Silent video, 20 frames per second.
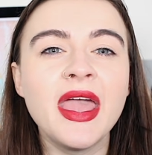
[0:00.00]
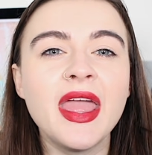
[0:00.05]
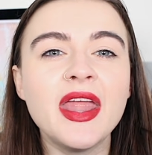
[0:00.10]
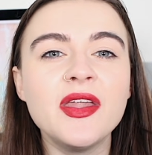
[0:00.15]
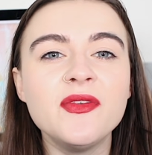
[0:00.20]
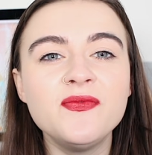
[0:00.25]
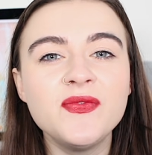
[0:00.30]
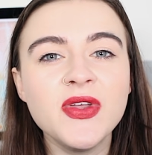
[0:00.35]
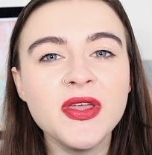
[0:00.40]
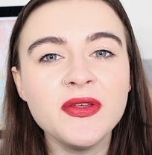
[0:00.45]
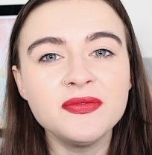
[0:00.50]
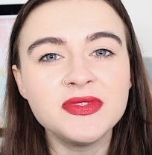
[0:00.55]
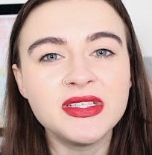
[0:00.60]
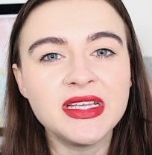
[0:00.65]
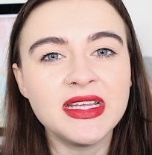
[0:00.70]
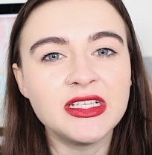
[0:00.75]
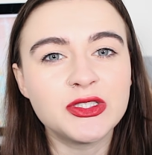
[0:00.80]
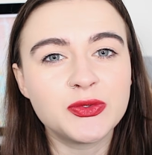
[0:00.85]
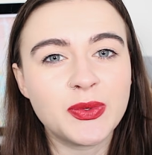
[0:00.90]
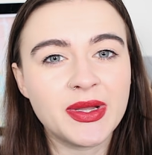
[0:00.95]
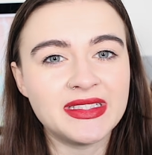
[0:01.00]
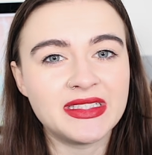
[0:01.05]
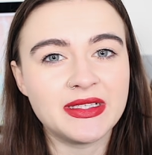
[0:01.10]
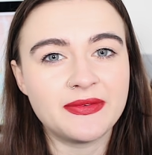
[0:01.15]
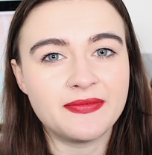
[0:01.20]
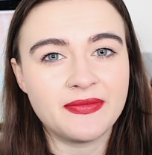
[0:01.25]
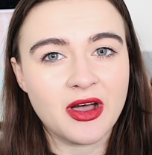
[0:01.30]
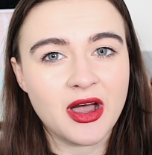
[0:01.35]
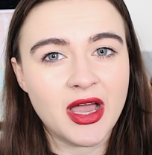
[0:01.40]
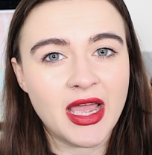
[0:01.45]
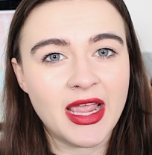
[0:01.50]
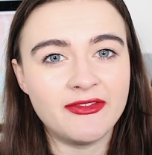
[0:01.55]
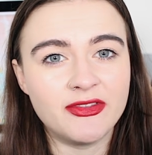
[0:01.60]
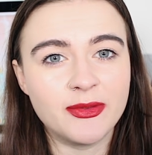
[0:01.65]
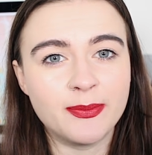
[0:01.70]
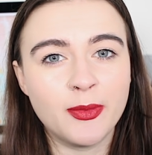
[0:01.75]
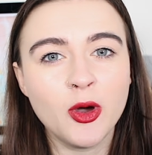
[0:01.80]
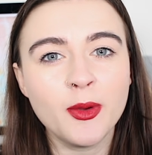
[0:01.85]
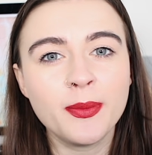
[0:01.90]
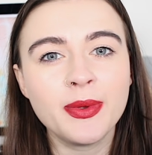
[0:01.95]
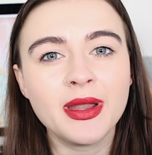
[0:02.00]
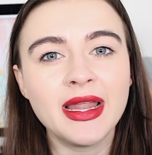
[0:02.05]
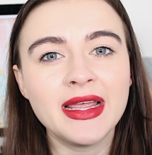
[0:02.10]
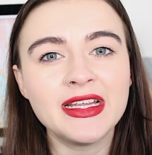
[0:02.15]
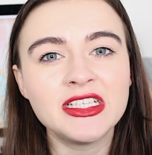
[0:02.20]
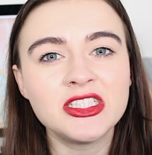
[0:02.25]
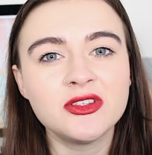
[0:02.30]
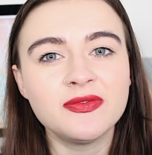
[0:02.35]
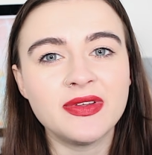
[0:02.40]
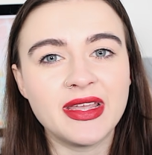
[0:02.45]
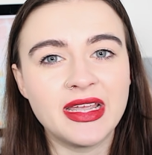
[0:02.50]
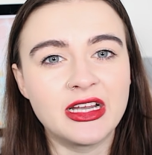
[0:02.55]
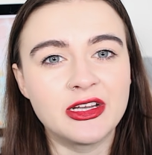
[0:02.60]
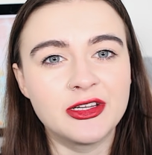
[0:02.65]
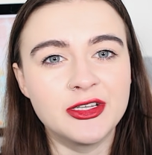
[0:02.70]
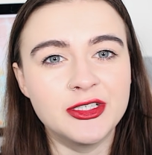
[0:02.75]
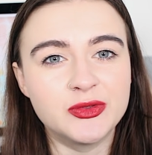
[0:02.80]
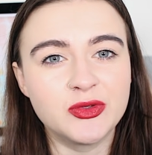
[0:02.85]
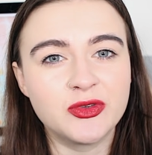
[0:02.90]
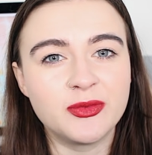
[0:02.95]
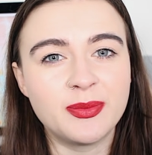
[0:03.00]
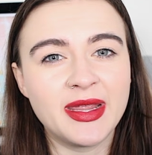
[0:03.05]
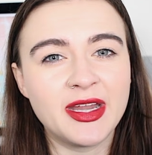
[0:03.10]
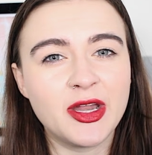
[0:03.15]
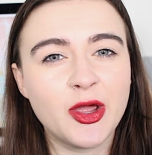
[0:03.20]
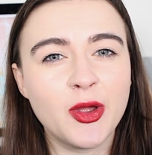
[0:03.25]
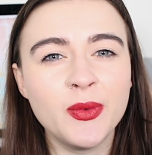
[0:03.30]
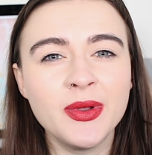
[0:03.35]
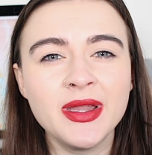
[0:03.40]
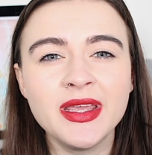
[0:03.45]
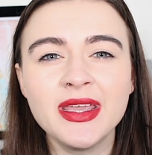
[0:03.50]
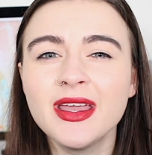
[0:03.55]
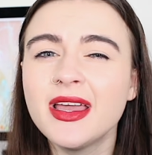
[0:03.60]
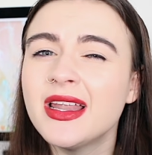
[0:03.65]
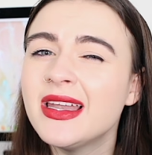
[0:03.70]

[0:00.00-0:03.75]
In 1525, the population of England would have been only